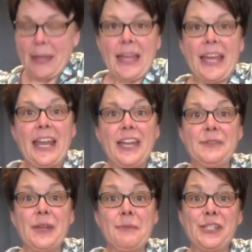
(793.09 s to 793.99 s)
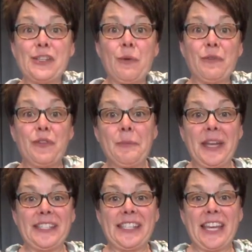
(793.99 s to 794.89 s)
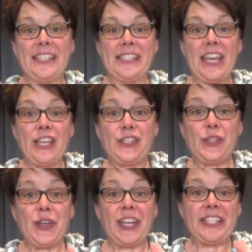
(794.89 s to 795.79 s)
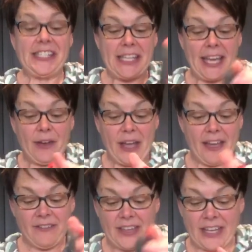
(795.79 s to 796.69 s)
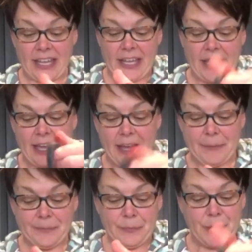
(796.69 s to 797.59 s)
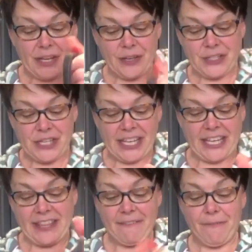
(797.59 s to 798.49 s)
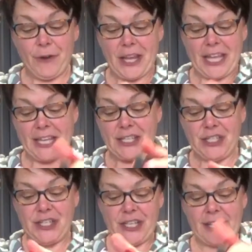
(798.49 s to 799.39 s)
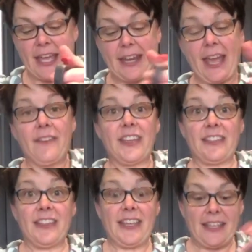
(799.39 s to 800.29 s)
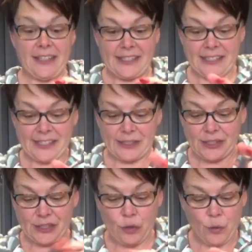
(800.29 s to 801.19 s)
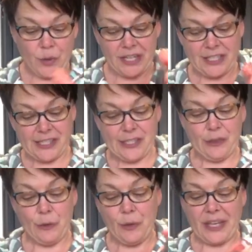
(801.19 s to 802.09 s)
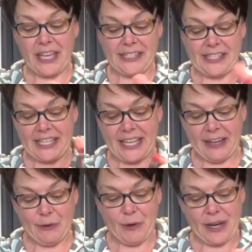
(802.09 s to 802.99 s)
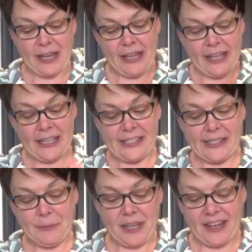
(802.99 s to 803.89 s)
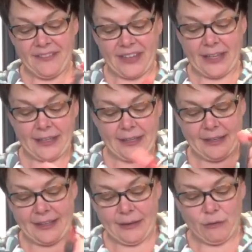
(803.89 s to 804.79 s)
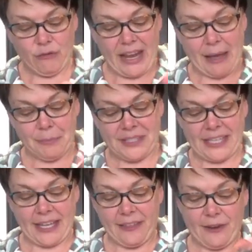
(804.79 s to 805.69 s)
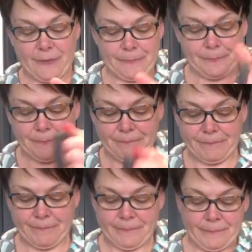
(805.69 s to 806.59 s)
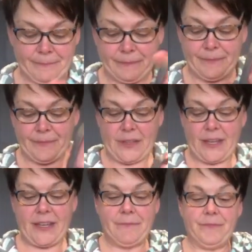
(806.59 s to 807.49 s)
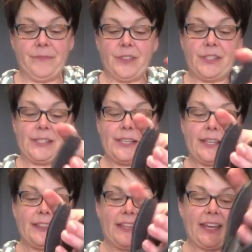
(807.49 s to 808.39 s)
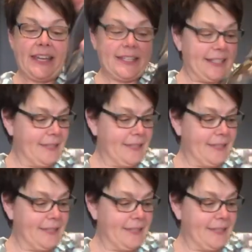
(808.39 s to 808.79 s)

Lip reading: And I'm just going for bite size. So you can see how having pre-cooked chicken in the fridge and having these is so quick just to throw a quesadilla or some kind of a wrap together. Okay, just like that.